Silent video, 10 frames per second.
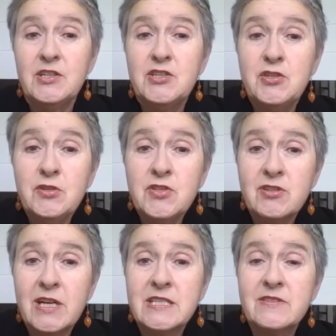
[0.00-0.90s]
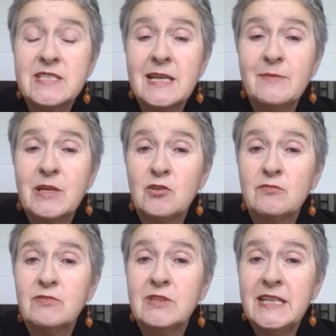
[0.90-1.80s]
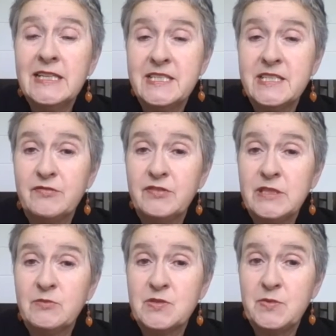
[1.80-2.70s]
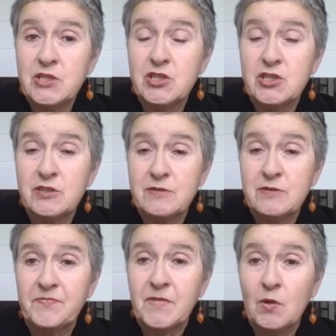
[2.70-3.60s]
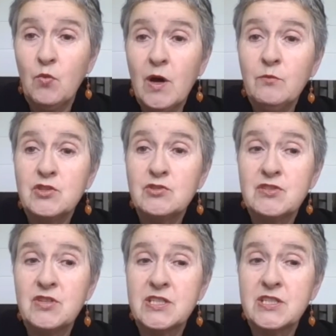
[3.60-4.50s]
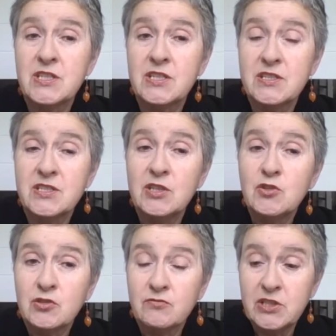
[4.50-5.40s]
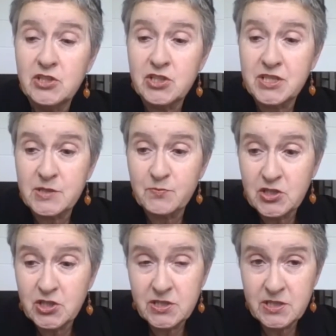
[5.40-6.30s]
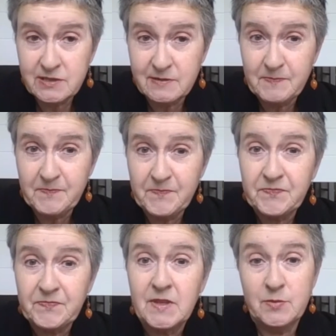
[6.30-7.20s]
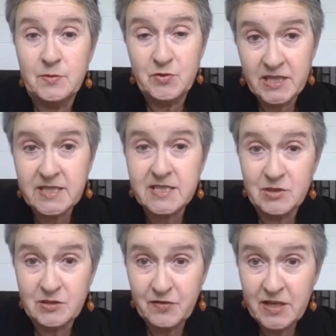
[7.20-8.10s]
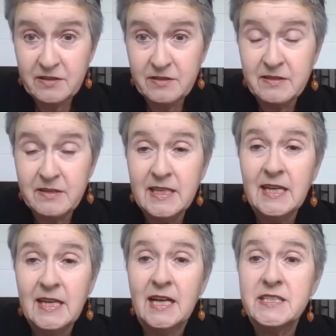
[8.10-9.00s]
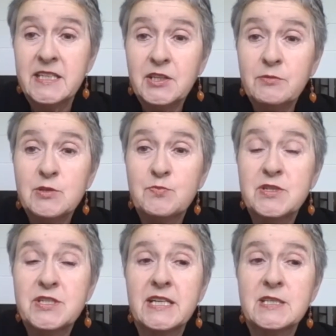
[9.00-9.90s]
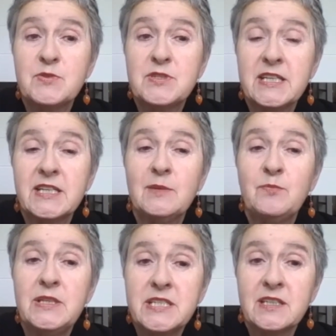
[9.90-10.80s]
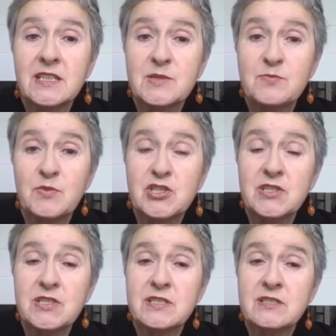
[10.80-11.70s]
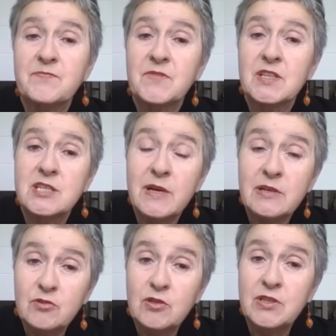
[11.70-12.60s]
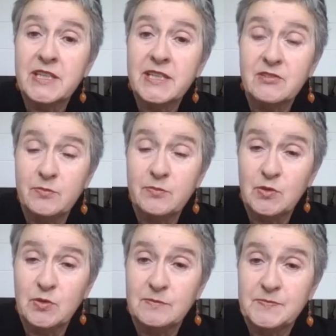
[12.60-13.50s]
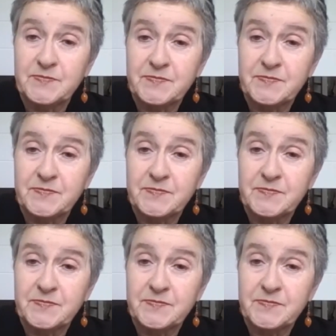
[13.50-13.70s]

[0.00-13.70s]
There are two strands of Islamic law related to freedom of speech. One which restricts certain social religious expressions to protect Islam as a faith, and another which protects particular political expressions to make rulers accountable.